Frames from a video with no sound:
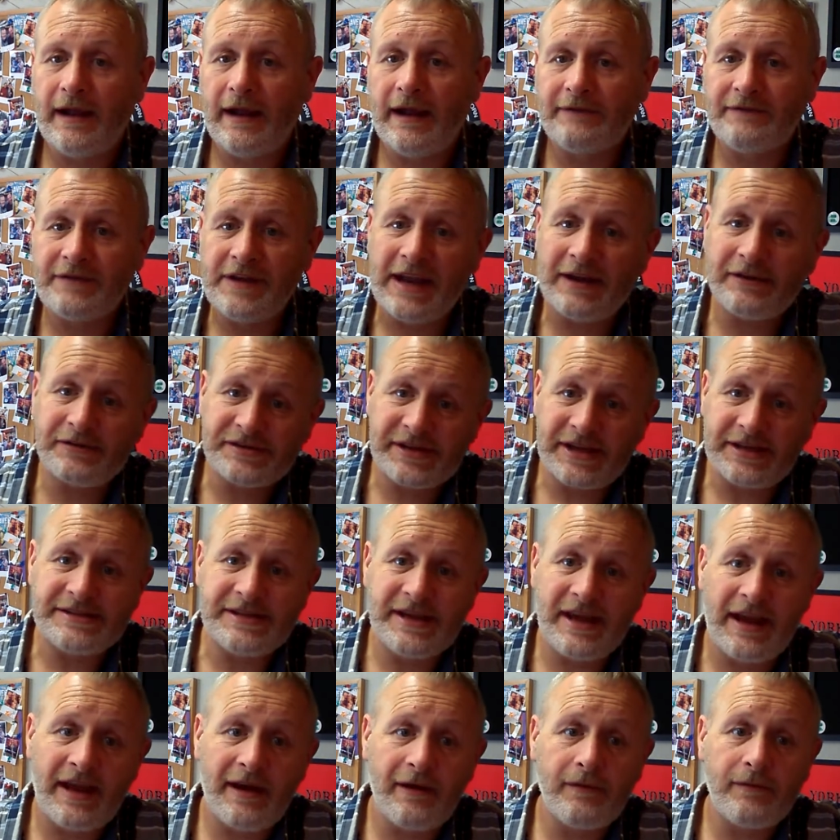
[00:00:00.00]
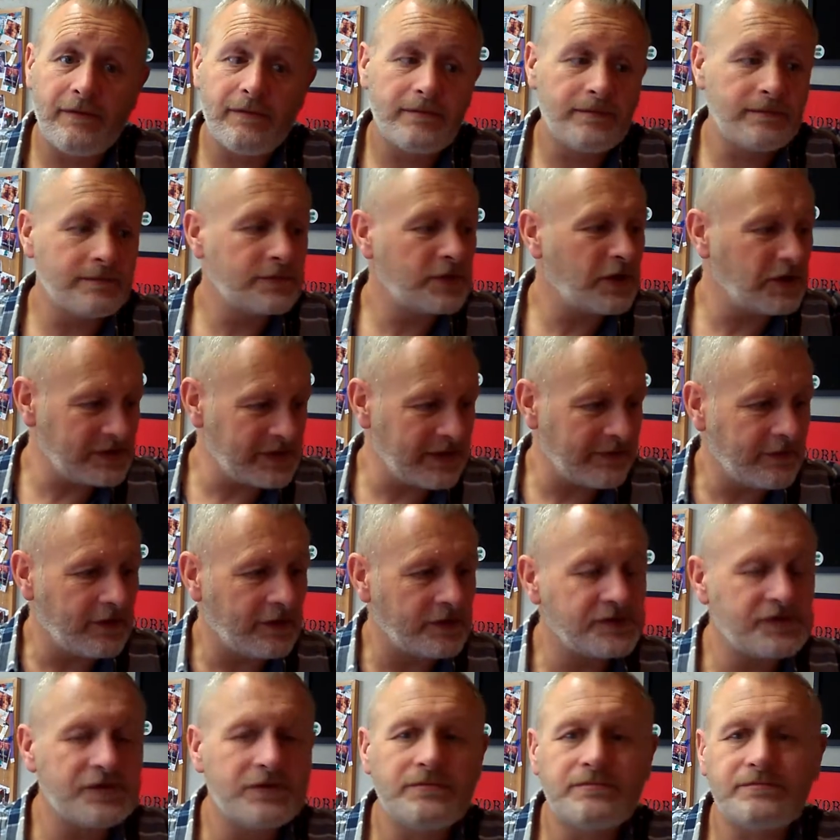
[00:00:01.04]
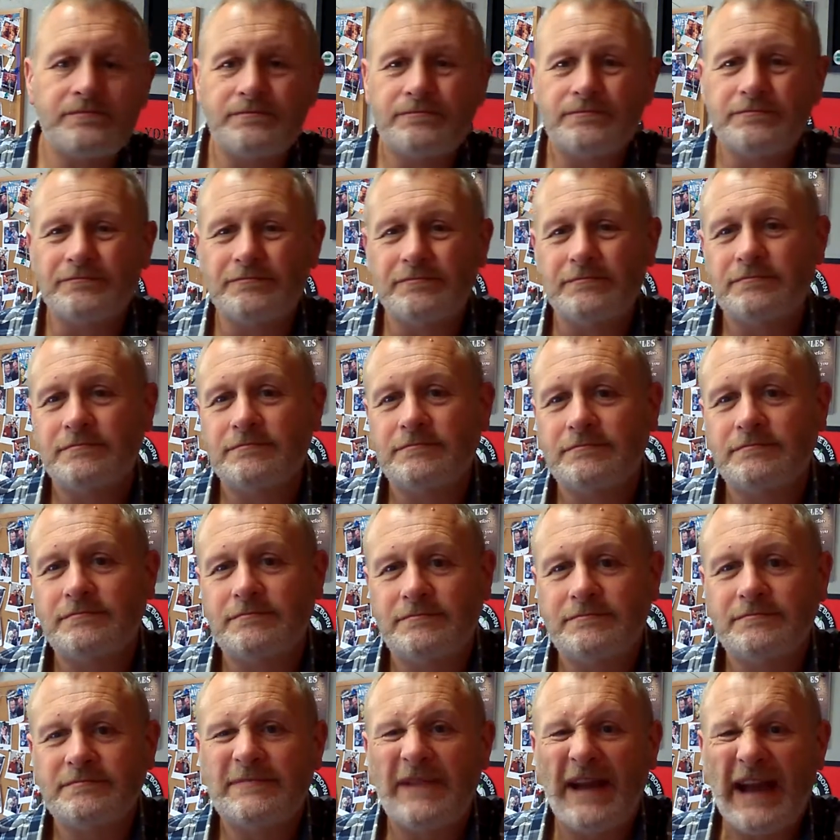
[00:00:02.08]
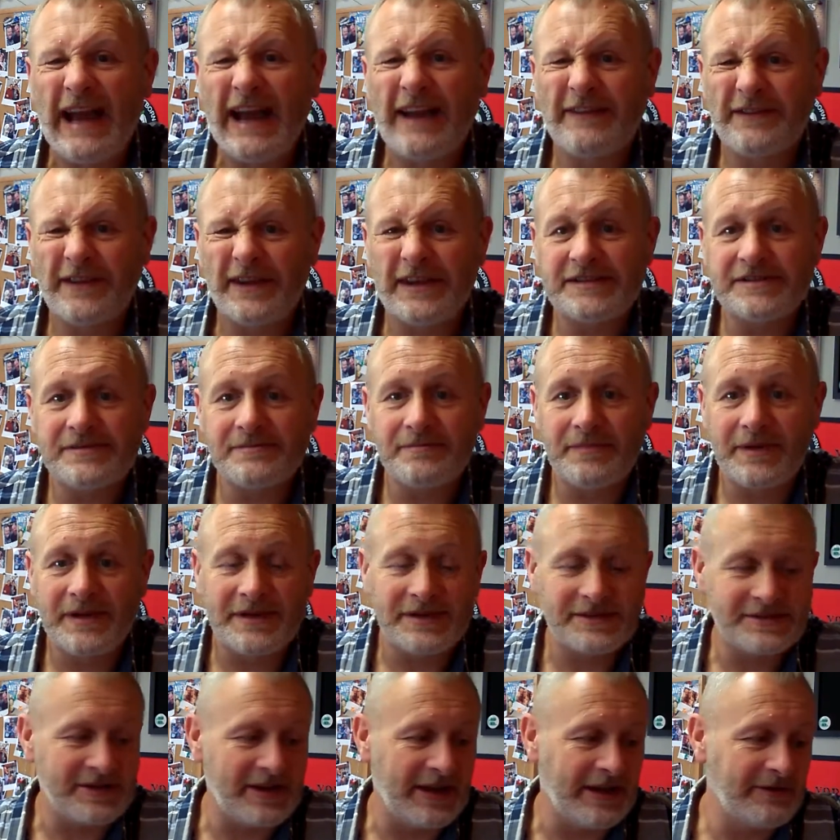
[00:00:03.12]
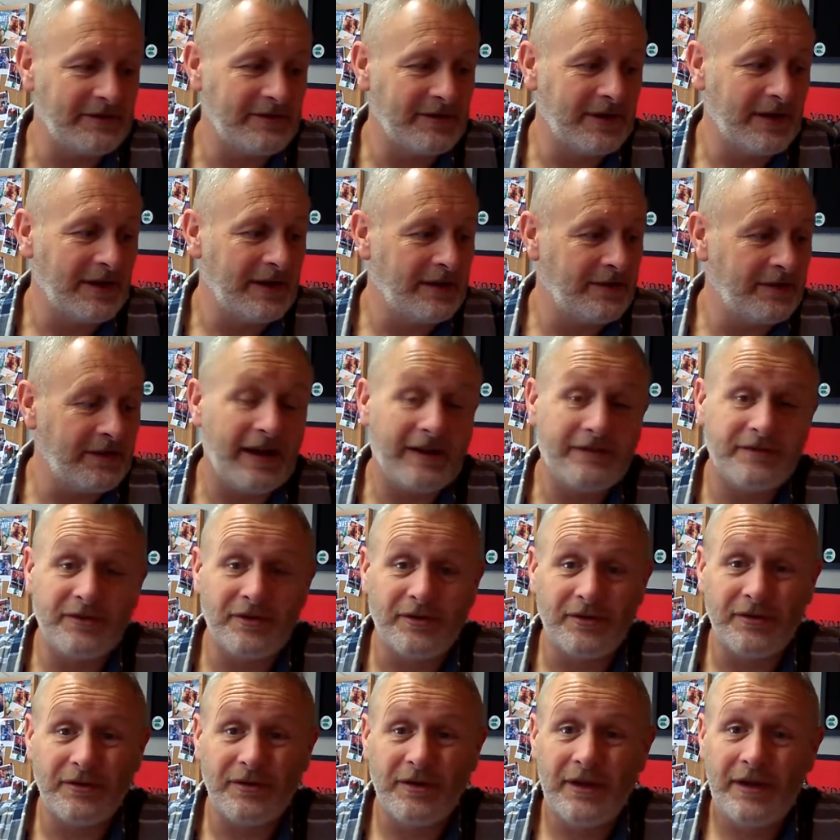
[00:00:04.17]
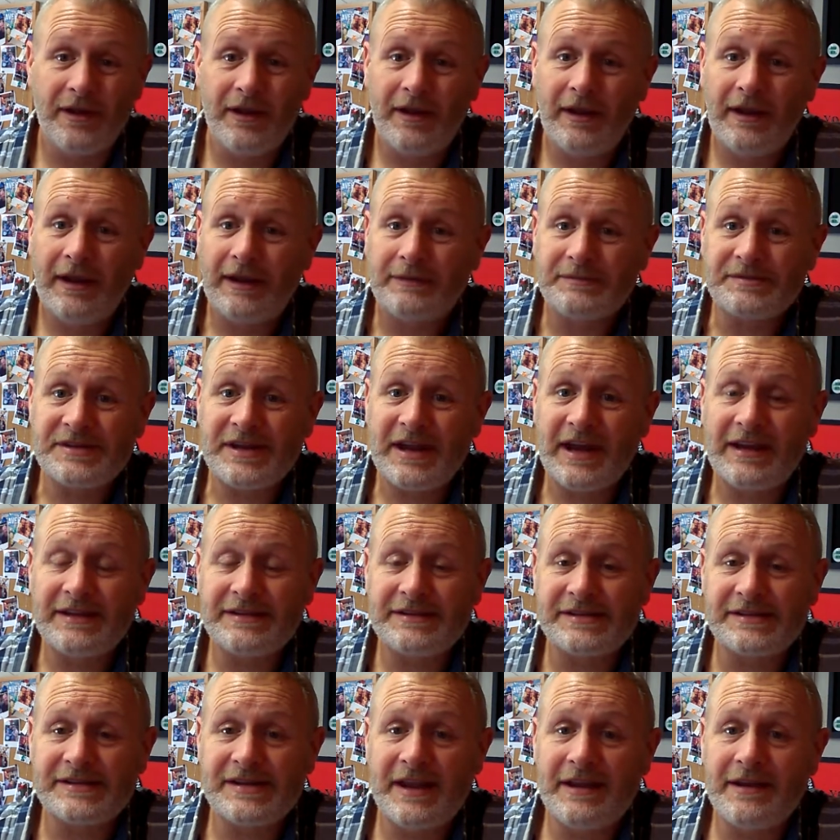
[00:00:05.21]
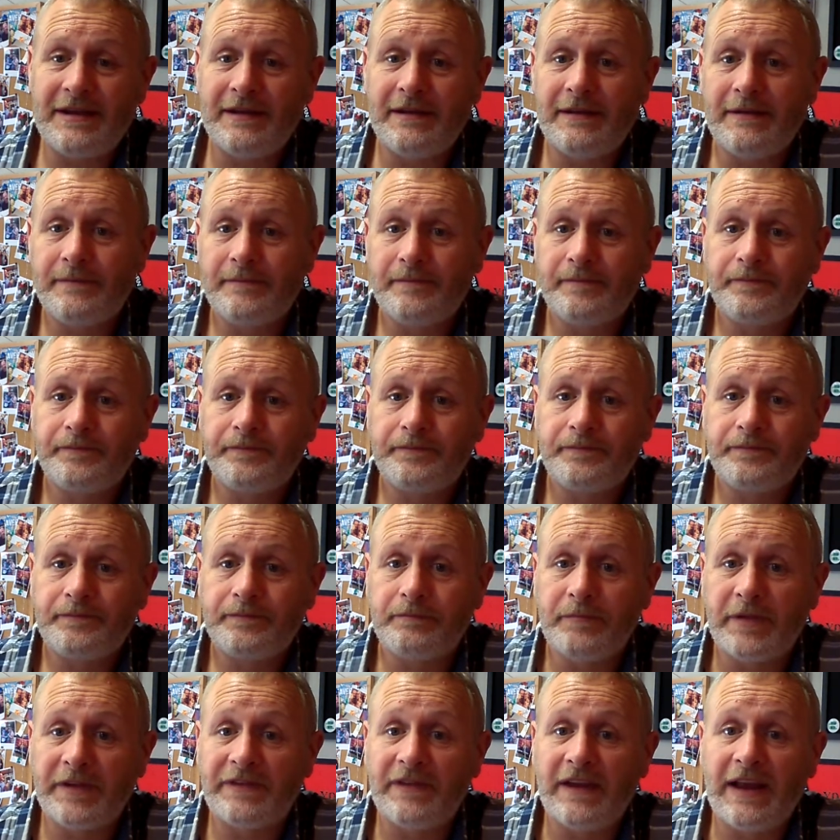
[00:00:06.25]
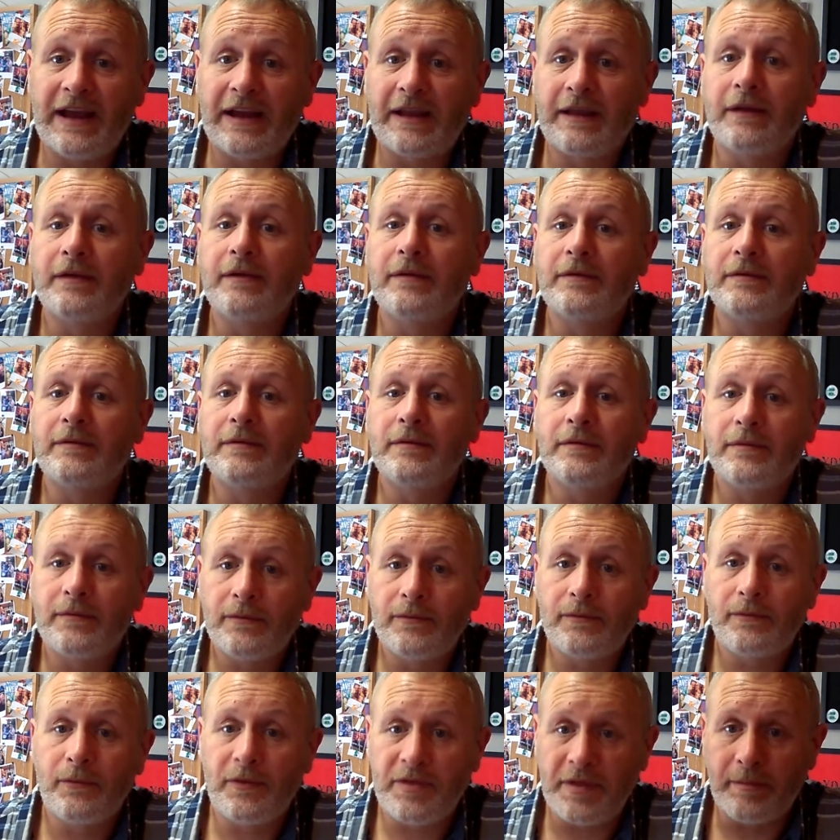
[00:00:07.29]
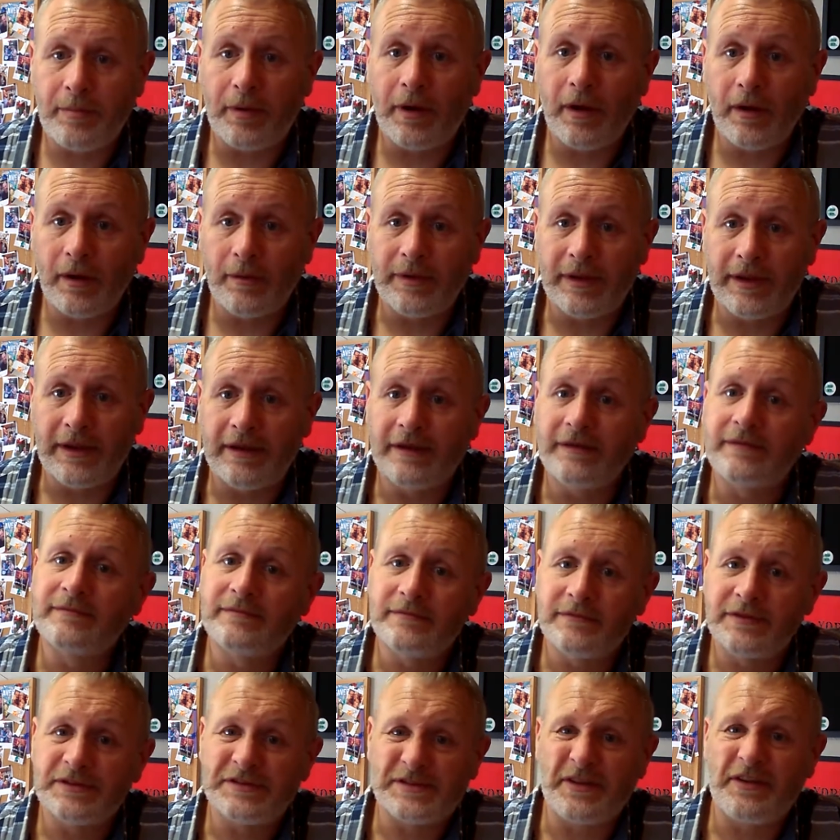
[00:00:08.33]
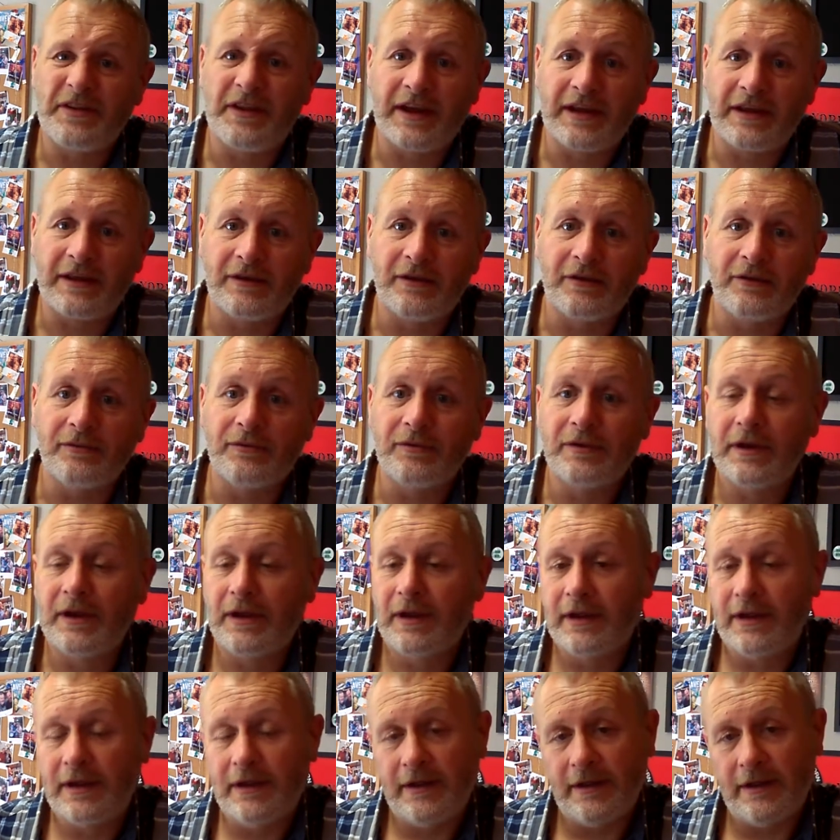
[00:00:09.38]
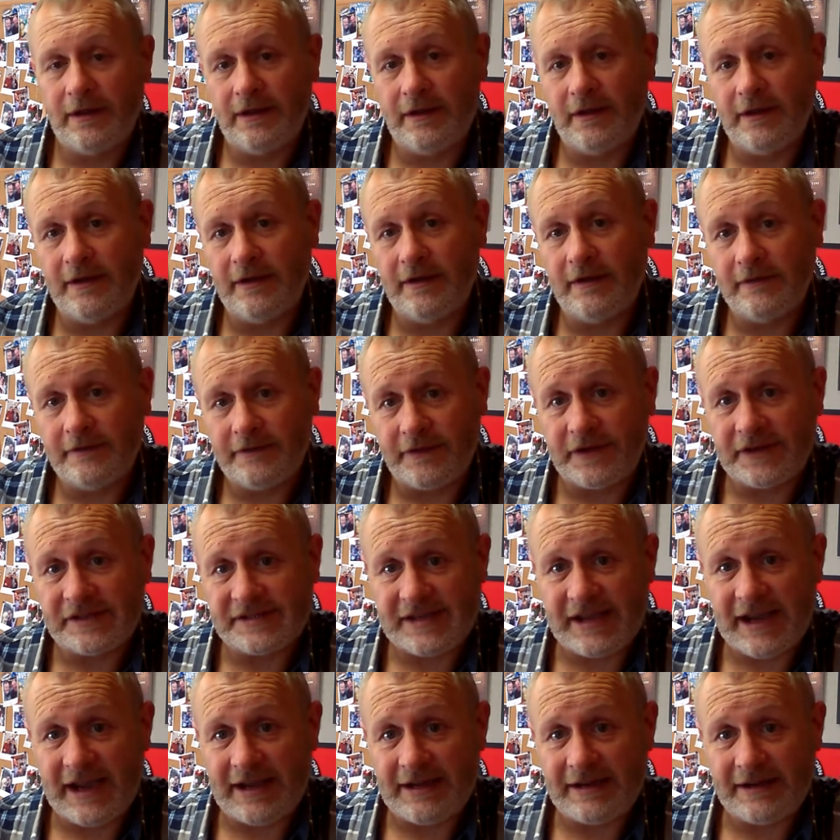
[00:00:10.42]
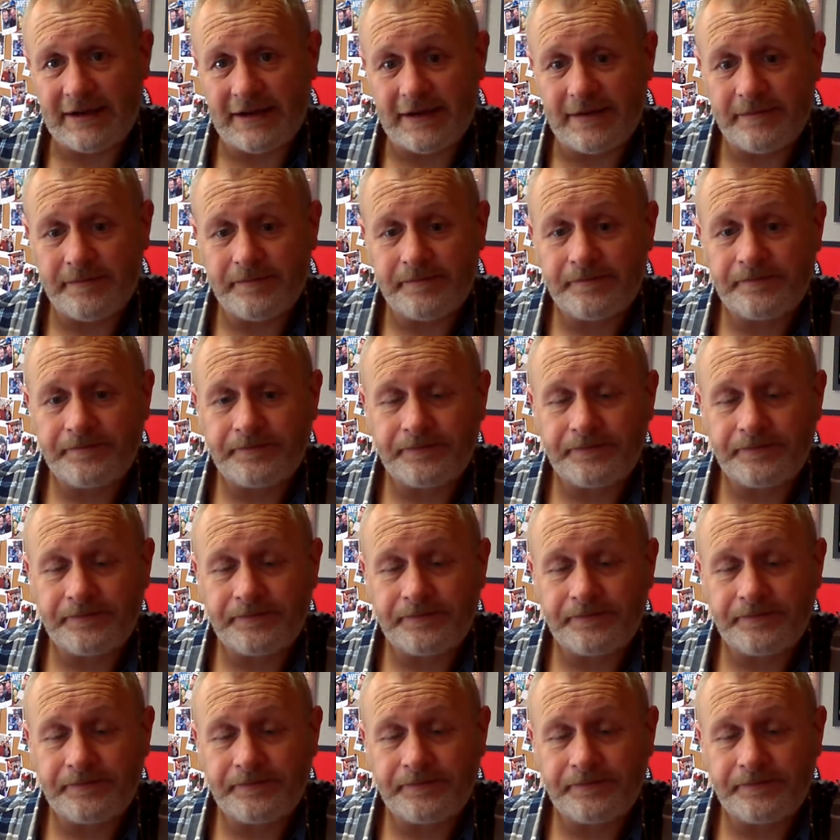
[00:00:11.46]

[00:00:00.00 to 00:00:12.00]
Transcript: I've now sent it out because I've got some half decent beers now that I've done. I'm starting to send my flag with a bottle of beer as a thank you uh, for signing it